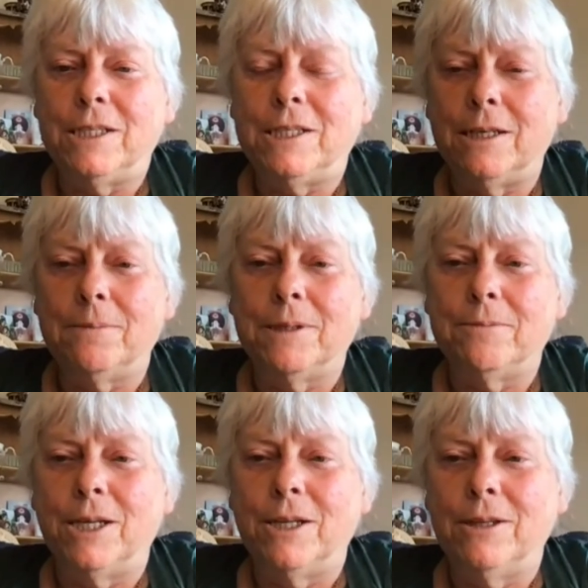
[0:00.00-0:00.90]
terribly
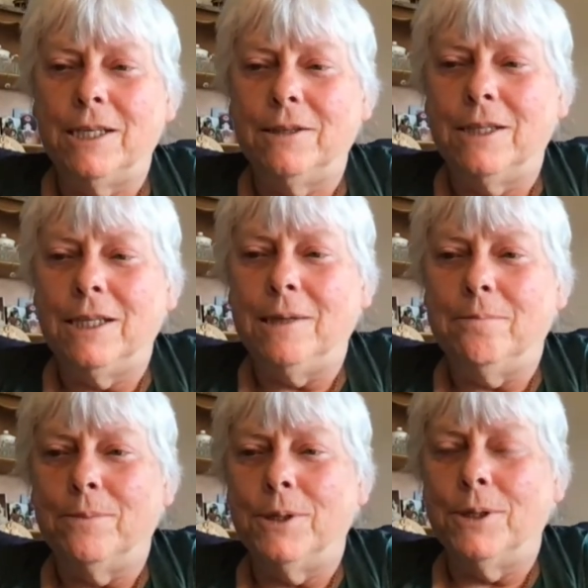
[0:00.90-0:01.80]
well in the
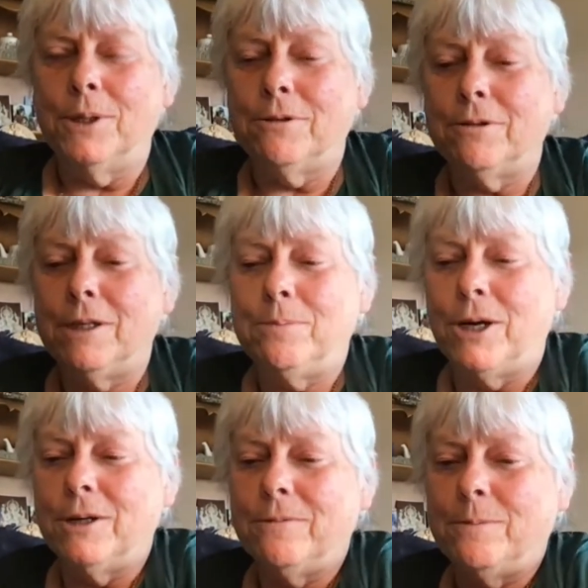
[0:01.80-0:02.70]
Mercury
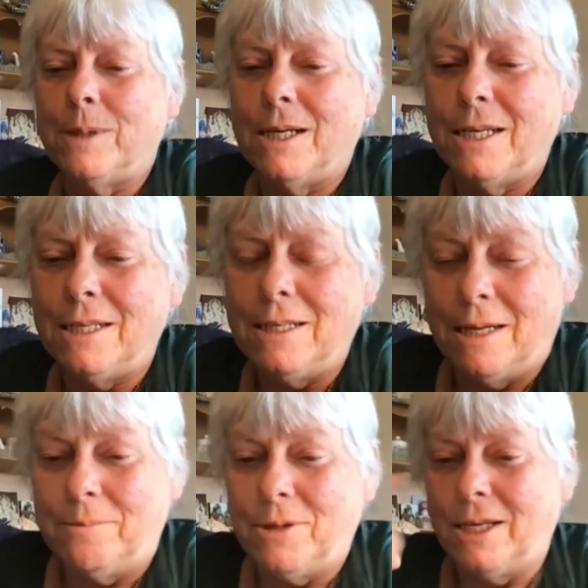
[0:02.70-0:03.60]
part of mind.
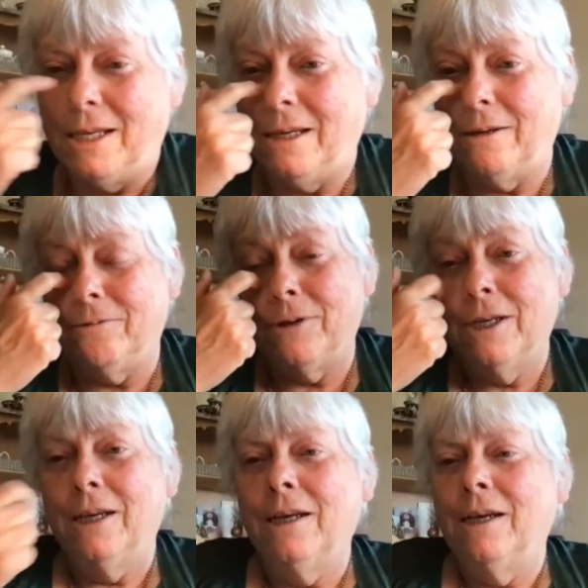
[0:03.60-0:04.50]
I'm thinking of
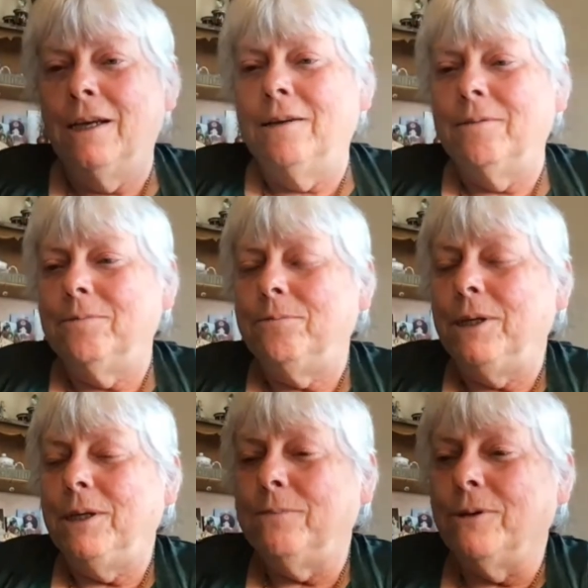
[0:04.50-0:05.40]

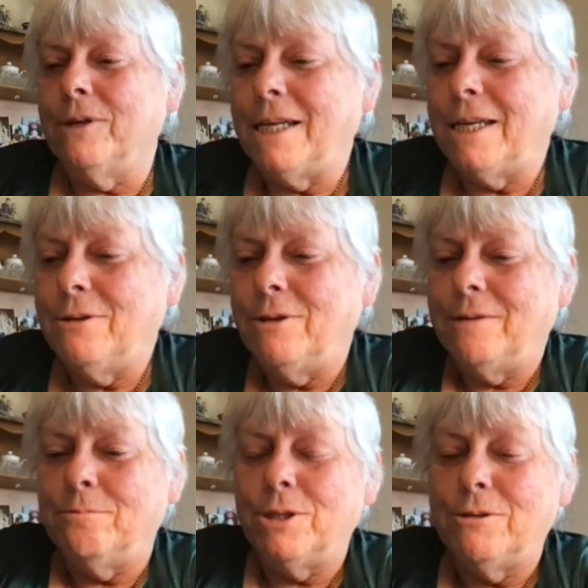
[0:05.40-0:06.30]
people like who
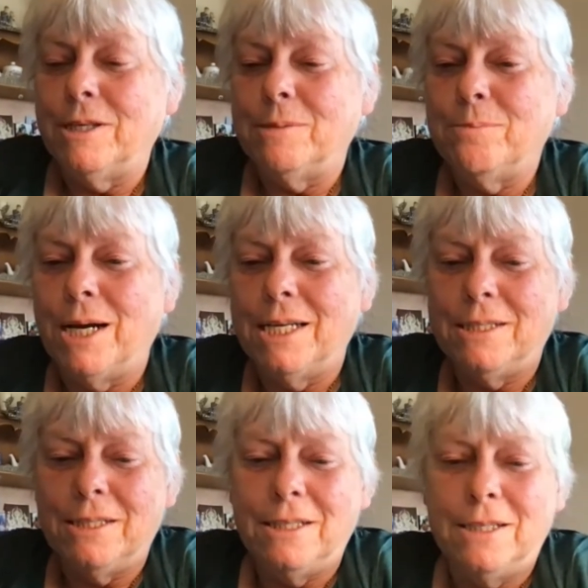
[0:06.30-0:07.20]
have Mercury in
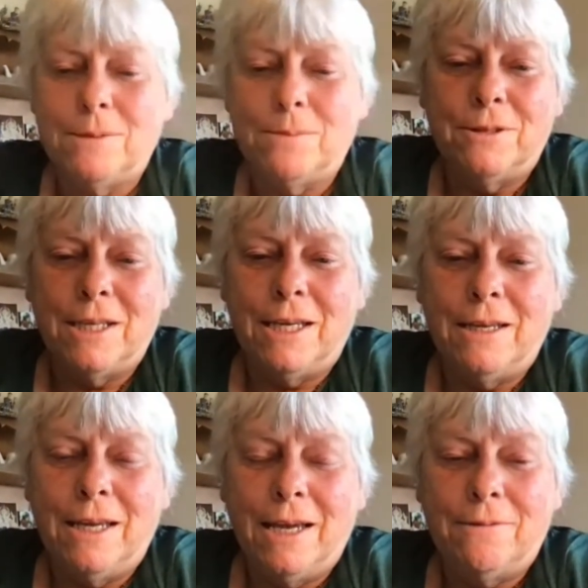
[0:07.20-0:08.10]
Pisces where they
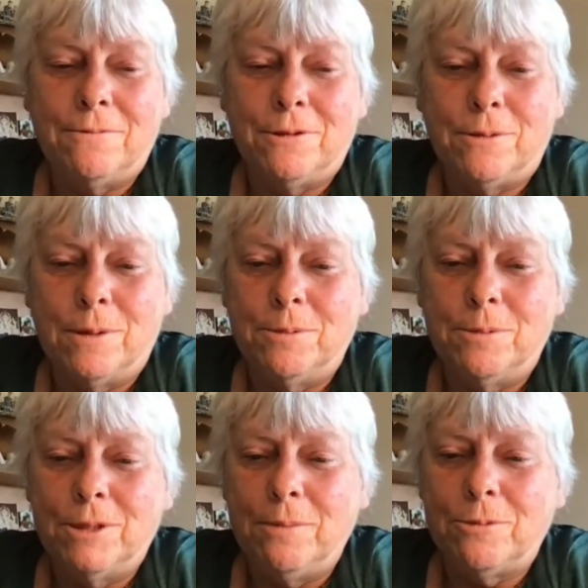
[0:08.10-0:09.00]
have trouble
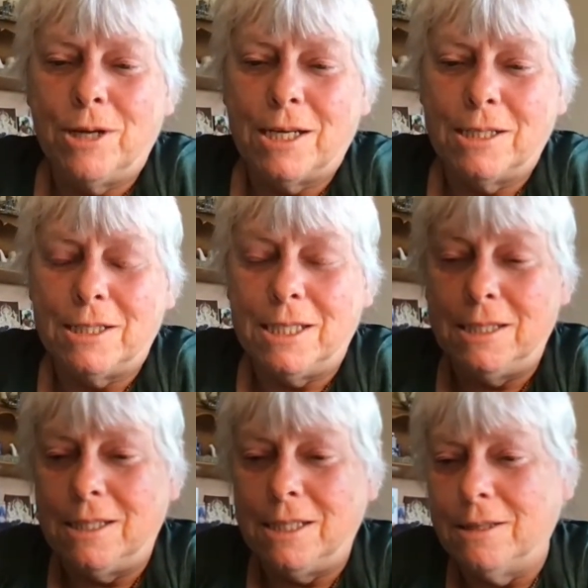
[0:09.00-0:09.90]
keeping track of
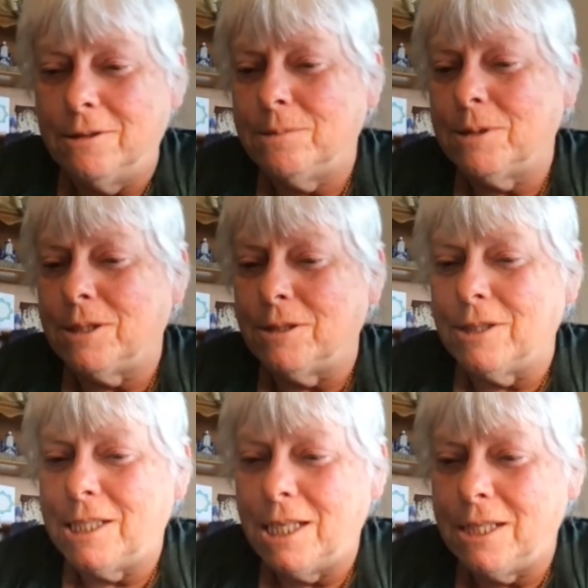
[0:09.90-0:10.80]
details with their
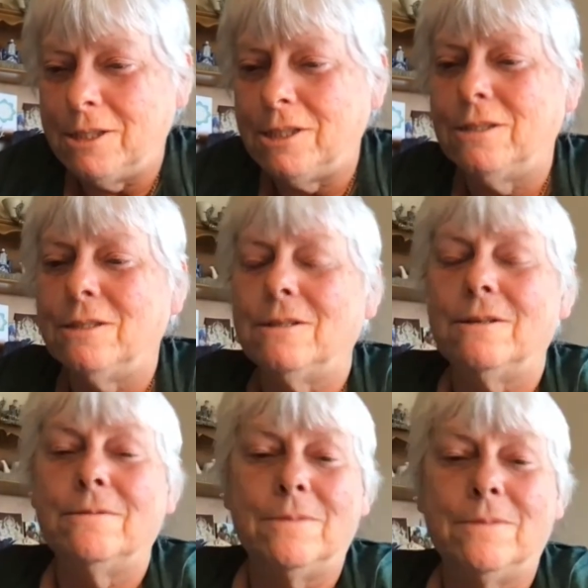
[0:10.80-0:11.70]
attention,
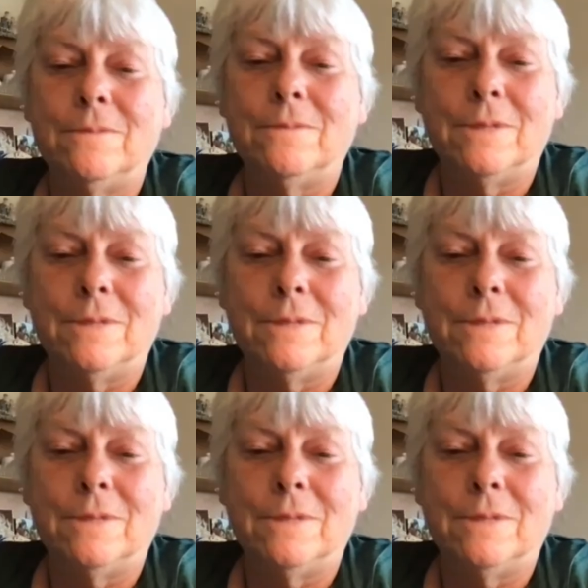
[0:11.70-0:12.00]
their, you know,